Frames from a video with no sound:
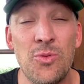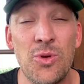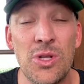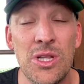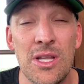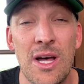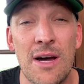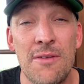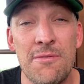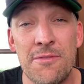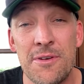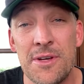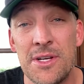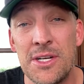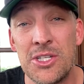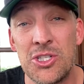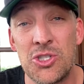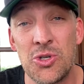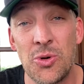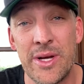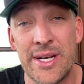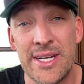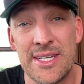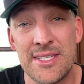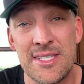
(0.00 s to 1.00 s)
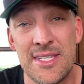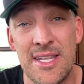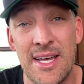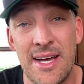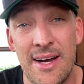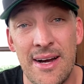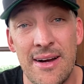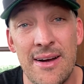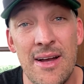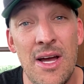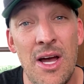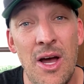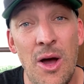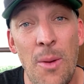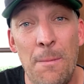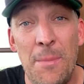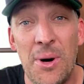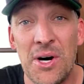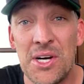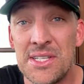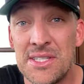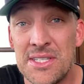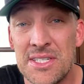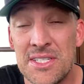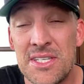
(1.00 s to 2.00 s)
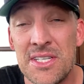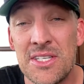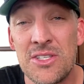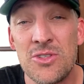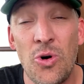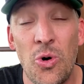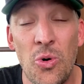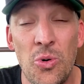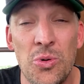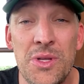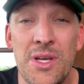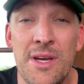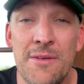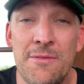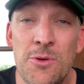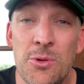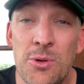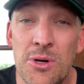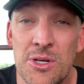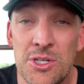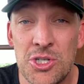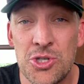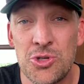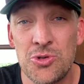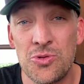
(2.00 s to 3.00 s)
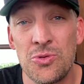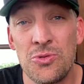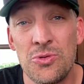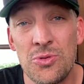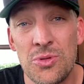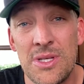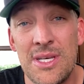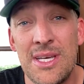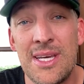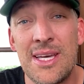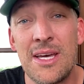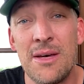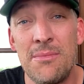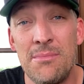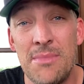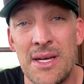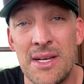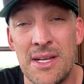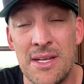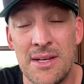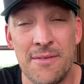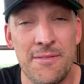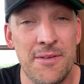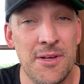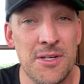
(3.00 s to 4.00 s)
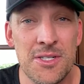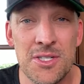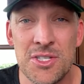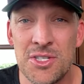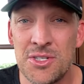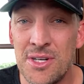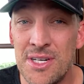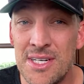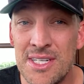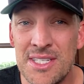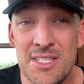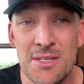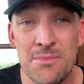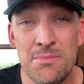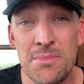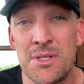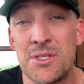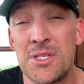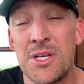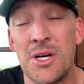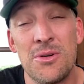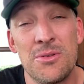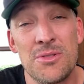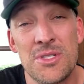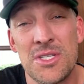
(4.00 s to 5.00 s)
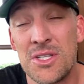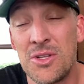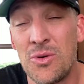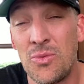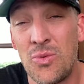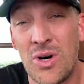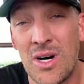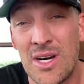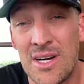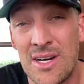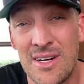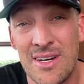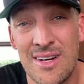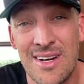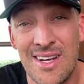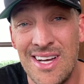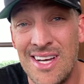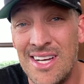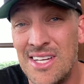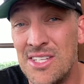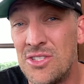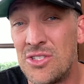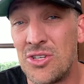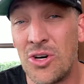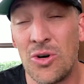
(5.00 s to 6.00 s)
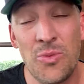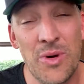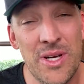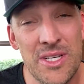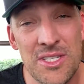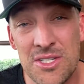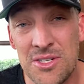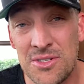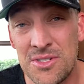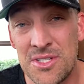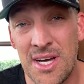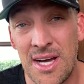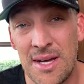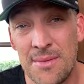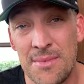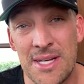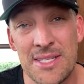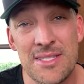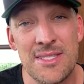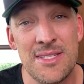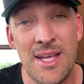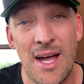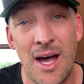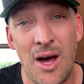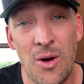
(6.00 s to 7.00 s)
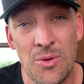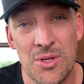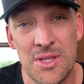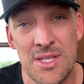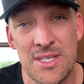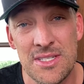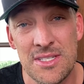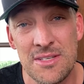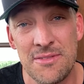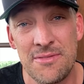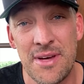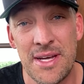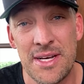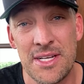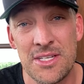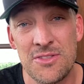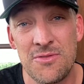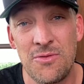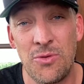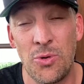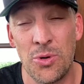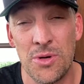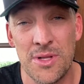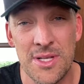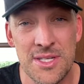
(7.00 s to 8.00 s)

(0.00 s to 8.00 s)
Would love for you to join us there. But this is only if you are truly committed. If you're just trying to dip your toes in the water, don't waste your time. That's not what this event is for.